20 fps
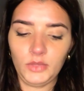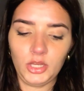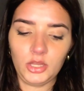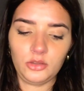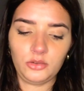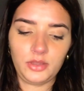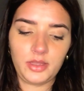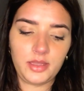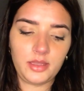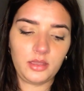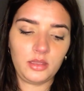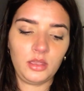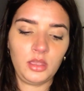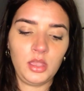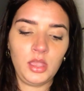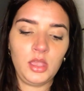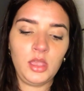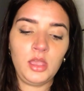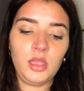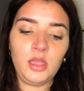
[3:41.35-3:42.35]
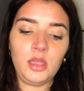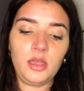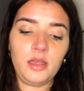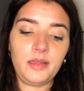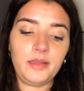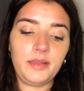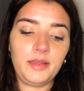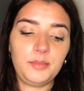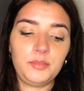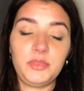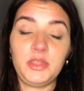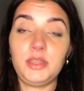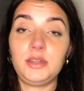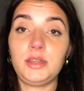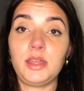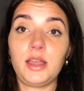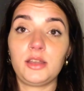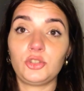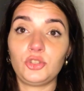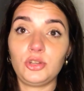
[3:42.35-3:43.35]
Okay. The
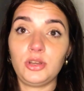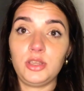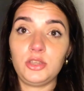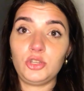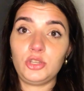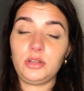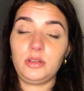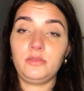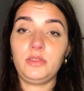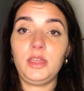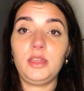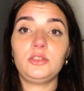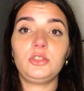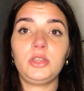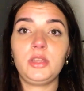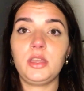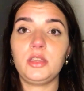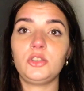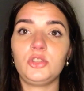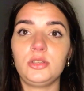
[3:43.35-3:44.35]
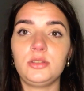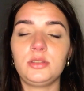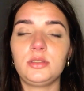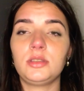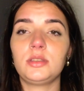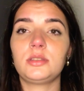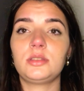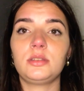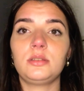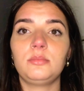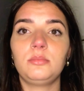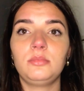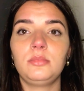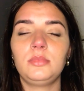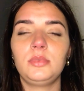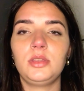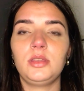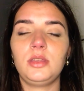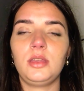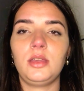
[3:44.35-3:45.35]
indoctrination of the education system.
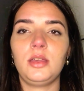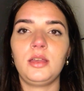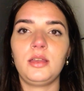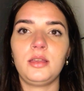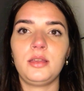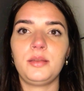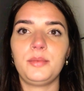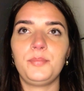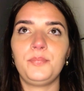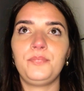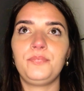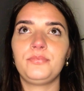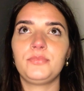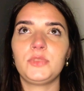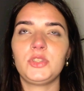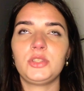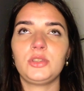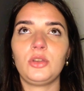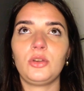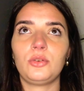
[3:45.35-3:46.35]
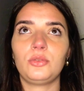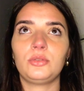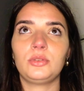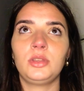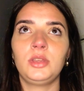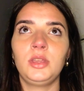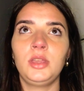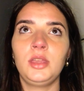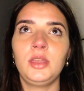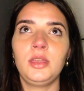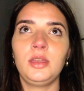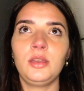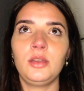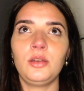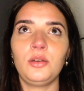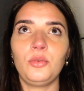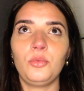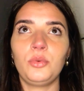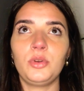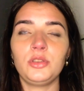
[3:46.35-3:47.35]
So
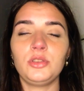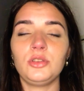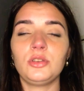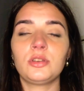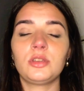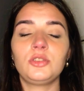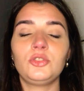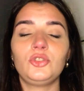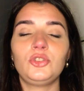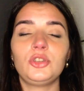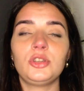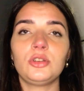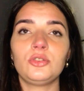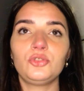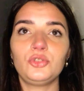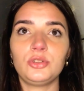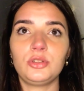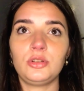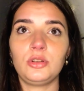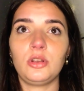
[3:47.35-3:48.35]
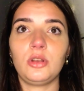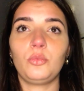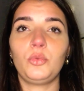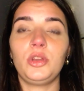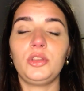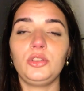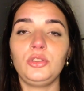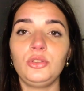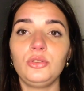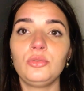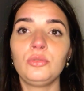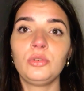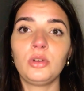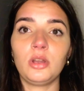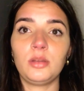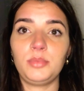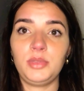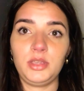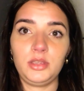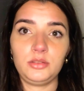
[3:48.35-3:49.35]
what your children or what you
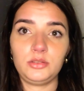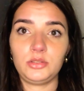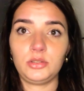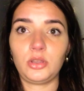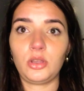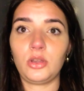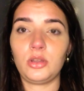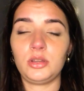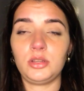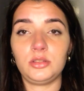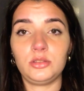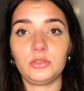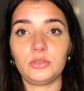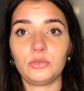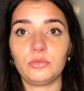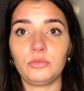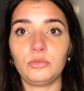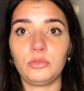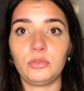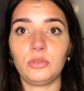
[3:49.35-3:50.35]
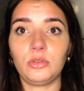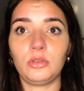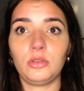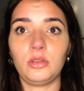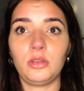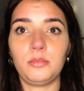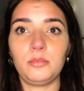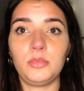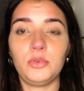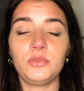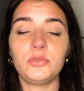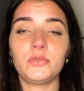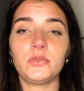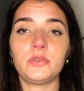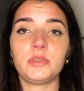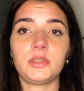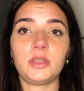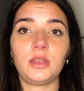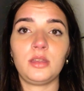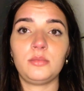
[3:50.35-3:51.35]
are being taught in school most of
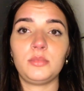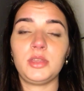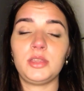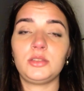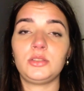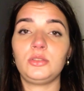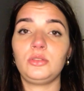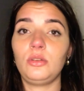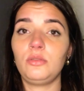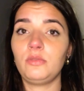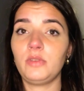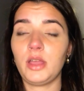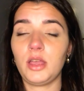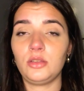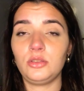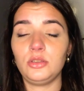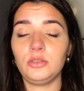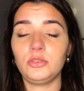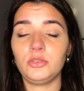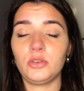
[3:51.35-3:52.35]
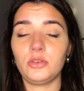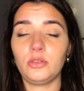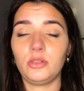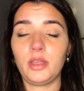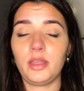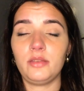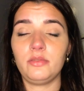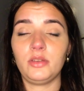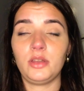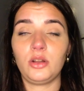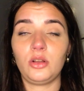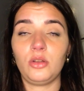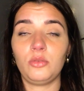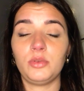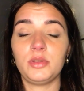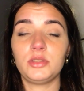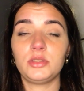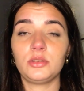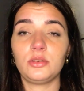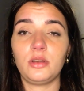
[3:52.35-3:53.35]
the time has no value to your life at all
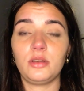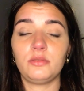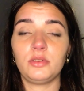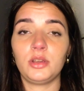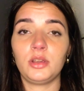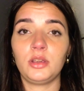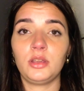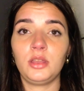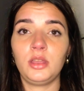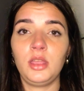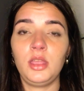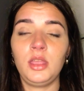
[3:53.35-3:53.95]
whatsoever.